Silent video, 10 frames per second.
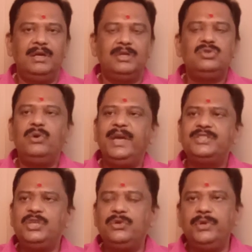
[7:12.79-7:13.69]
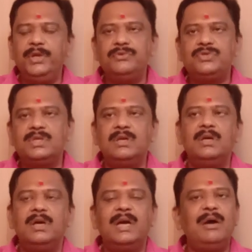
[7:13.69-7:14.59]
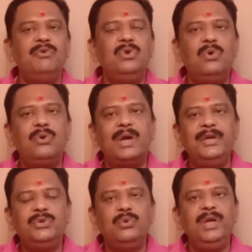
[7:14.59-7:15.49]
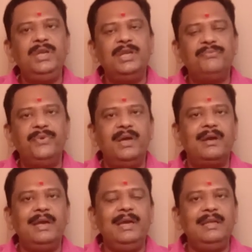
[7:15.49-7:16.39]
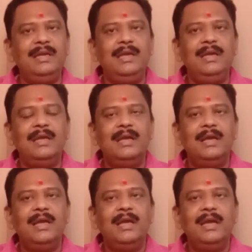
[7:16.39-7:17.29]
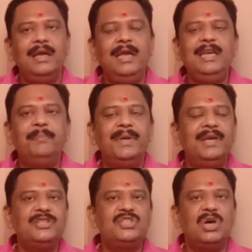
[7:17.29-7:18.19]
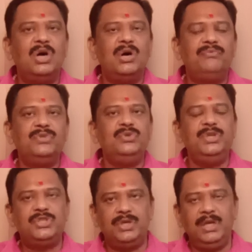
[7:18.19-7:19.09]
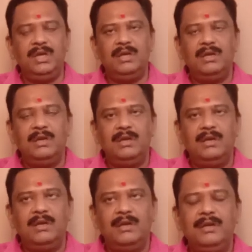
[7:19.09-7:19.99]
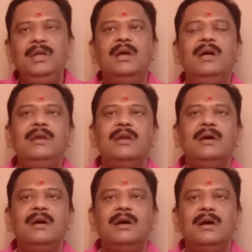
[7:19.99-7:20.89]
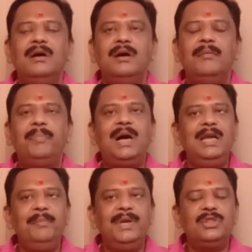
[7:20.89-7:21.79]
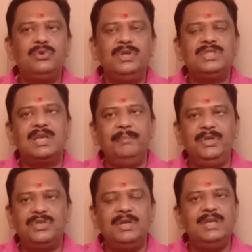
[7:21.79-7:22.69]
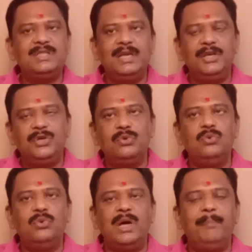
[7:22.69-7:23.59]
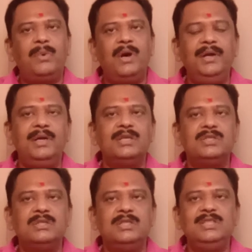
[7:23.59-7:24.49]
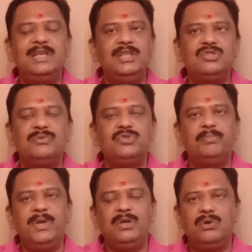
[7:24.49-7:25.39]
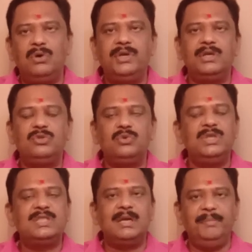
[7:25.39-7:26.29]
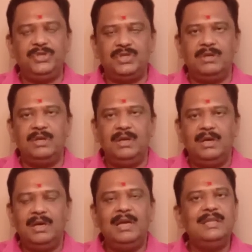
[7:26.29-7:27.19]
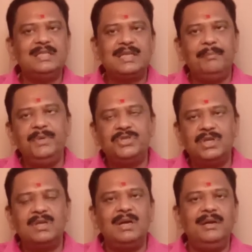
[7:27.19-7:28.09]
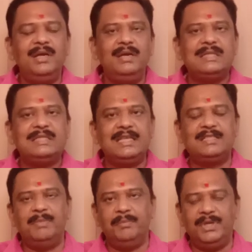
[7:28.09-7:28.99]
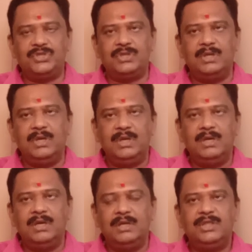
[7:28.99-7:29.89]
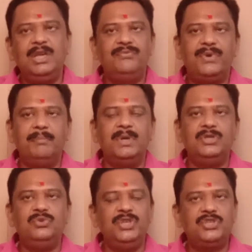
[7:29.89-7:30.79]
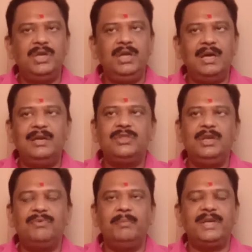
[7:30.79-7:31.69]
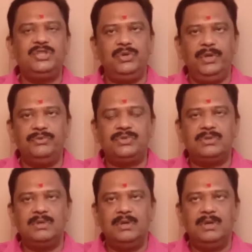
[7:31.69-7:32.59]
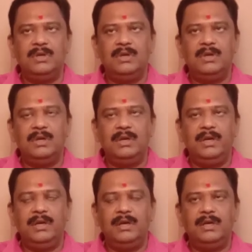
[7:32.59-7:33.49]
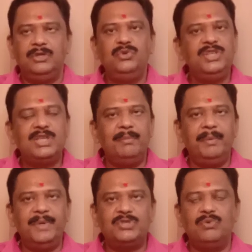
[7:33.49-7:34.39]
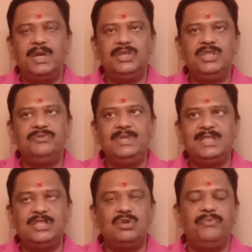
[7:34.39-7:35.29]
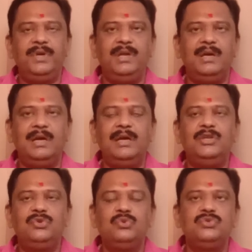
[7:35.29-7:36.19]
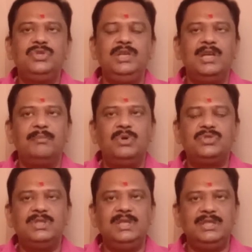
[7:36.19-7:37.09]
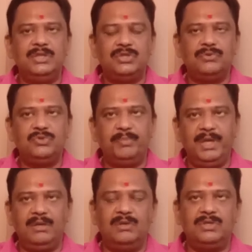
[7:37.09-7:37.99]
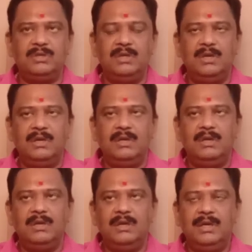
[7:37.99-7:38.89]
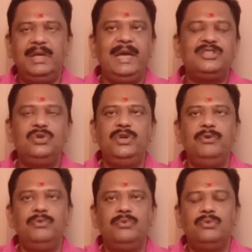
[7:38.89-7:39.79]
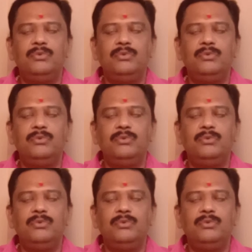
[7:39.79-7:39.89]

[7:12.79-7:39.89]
So executives have no right to interfere in the independence of judiciary. Here, Parliament through this commission decided to appoint the judges of Supreme Court through this commission. And this commission contained 6 members. 3 from judiciary and 3 from executives. Judicial members were Chief Justice of India and 2 senior most judges of Supreme Court. And executive